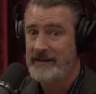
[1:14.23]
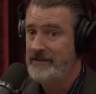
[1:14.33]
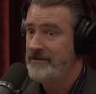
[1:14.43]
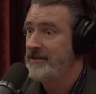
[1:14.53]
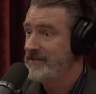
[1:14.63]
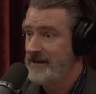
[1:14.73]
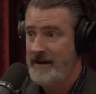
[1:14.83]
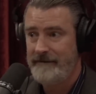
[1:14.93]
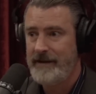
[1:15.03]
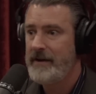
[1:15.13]
and they're just
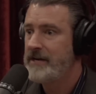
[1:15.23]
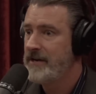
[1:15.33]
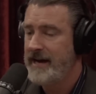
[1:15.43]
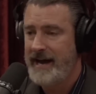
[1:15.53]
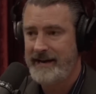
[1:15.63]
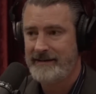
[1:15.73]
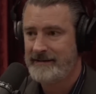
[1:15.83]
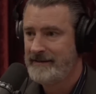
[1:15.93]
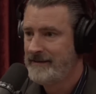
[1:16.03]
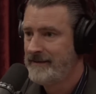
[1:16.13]
not very good at it.
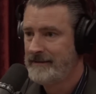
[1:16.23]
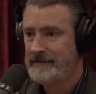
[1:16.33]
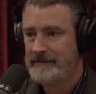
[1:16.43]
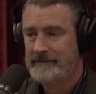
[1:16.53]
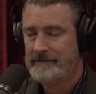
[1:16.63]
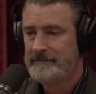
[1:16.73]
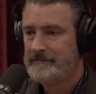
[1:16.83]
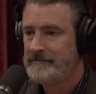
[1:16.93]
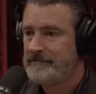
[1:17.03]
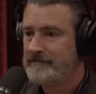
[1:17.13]

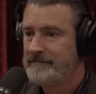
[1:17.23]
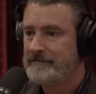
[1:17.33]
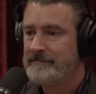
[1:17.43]
Now,